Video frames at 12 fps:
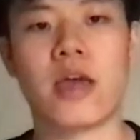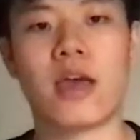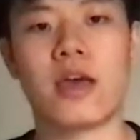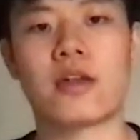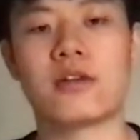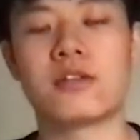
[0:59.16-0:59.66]

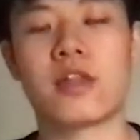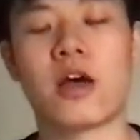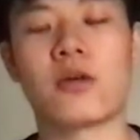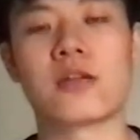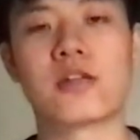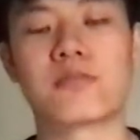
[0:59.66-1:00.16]
And
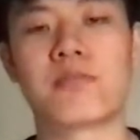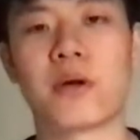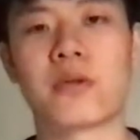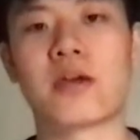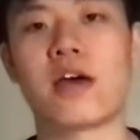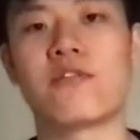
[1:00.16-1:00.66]
now they
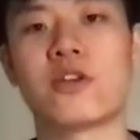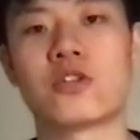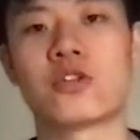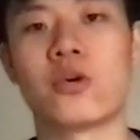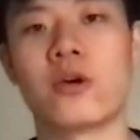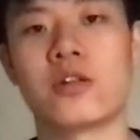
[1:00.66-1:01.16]
both have a
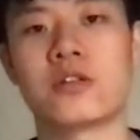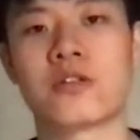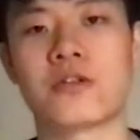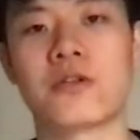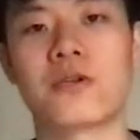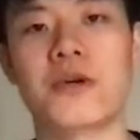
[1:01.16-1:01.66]
choice
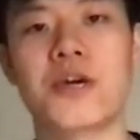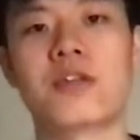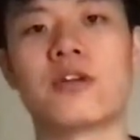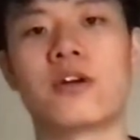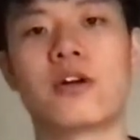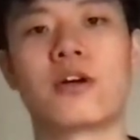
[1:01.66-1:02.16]
to
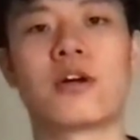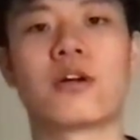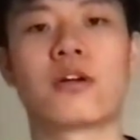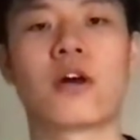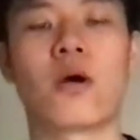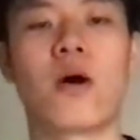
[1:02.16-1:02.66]
either
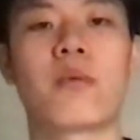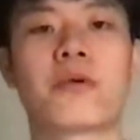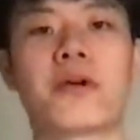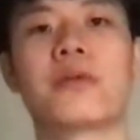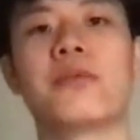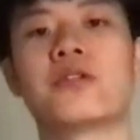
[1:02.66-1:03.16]

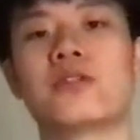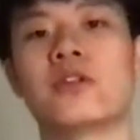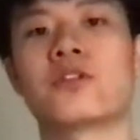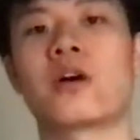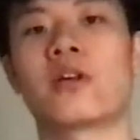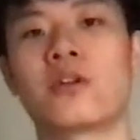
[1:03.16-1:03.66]
cooperate with
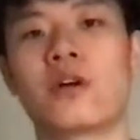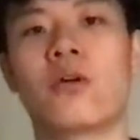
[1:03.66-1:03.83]
each other